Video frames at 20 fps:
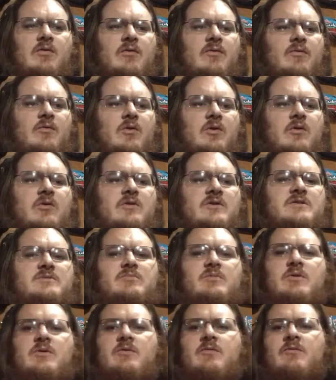the fork or the
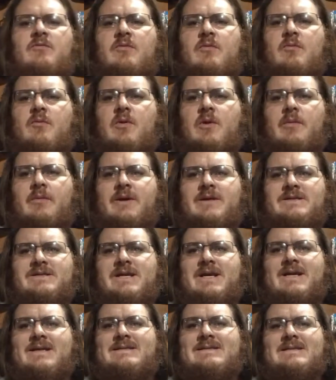spoon from one of my
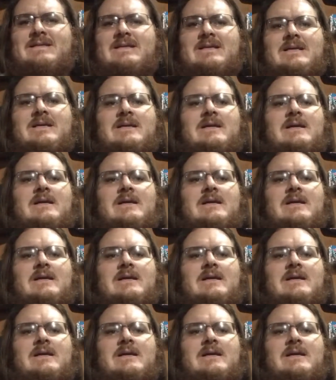sets.